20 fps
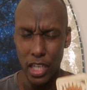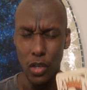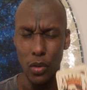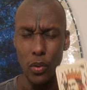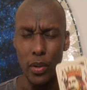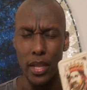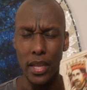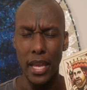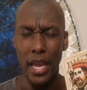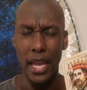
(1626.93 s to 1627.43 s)
I
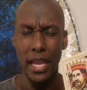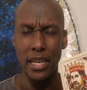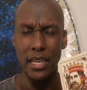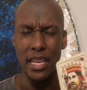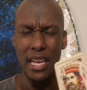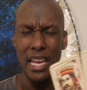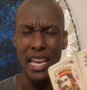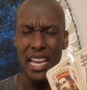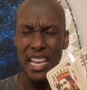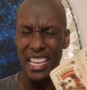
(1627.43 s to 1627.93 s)
create,
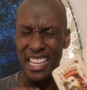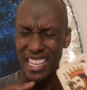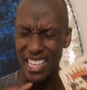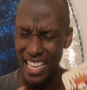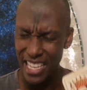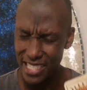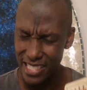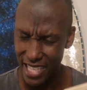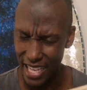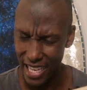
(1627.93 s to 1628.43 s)

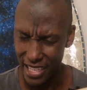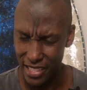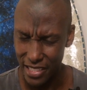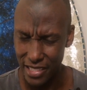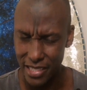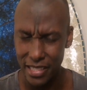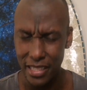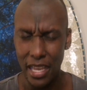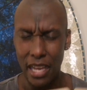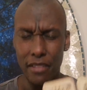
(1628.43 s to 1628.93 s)
yes, I
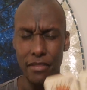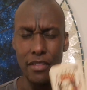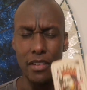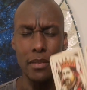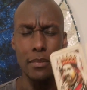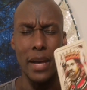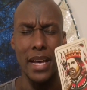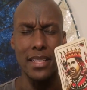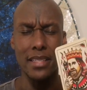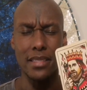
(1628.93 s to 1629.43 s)

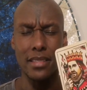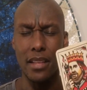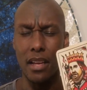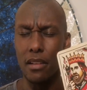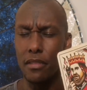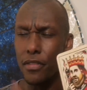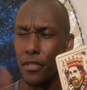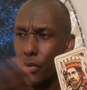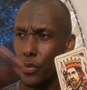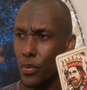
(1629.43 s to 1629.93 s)
discover
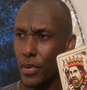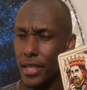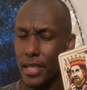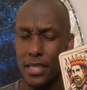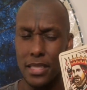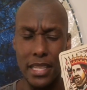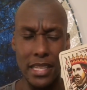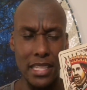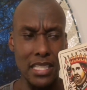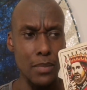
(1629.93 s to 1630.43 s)
myself through
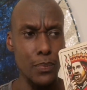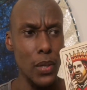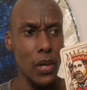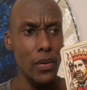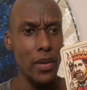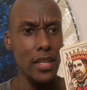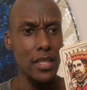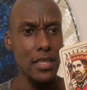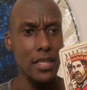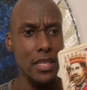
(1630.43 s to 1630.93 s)
these
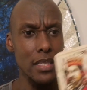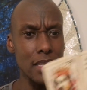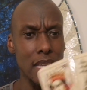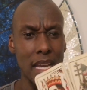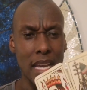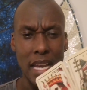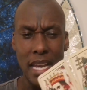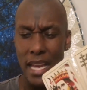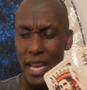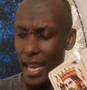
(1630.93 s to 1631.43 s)
experiences.
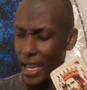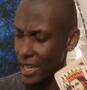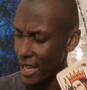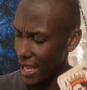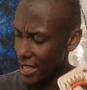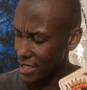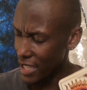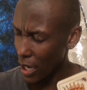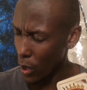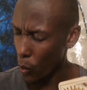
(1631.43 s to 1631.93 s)

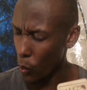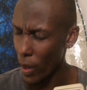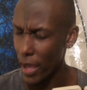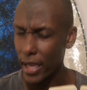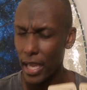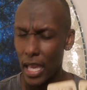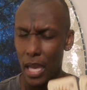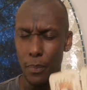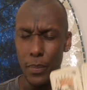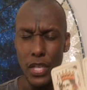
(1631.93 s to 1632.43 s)
And as I
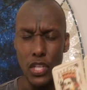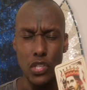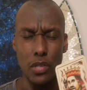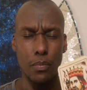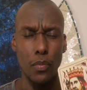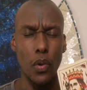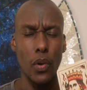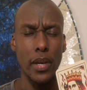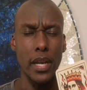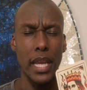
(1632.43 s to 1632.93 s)
wake up
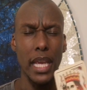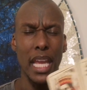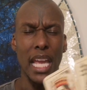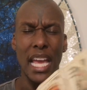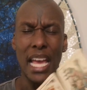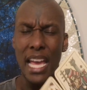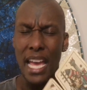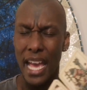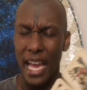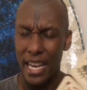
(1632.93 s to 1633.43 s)
each morning
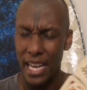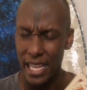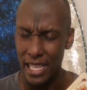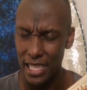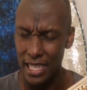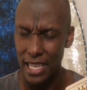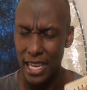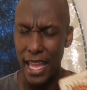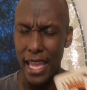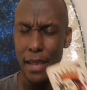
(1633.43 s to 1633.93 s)
and
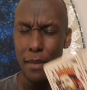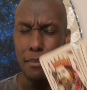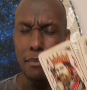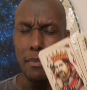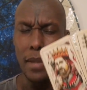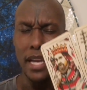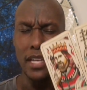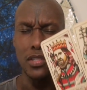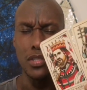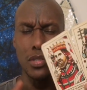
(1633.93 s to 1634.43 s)
I
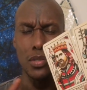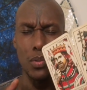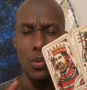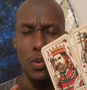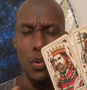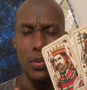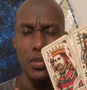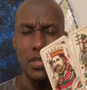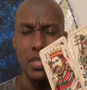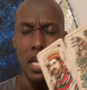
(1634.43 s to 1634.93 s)
claim my
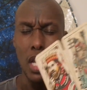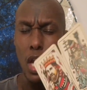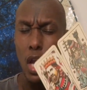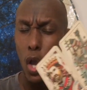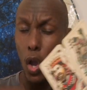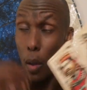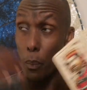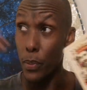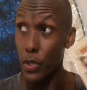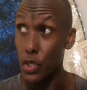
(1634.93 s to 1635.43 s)
source,
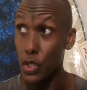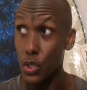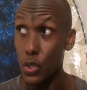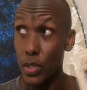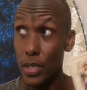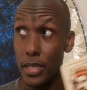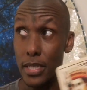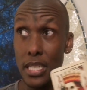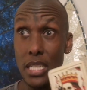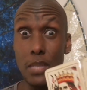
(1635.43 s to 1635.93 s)

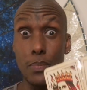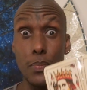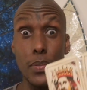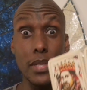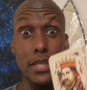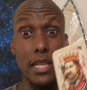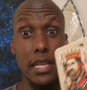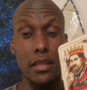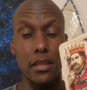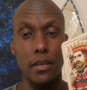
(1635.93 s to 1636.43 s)
opportunities
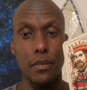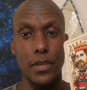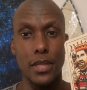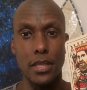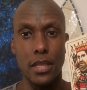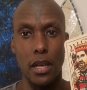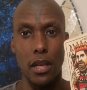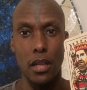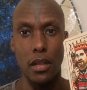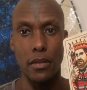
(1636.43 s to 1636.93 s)
present
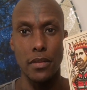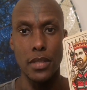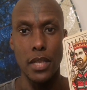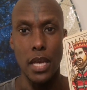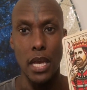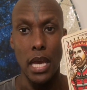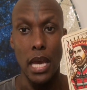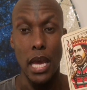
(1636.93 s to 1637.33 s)
themselves.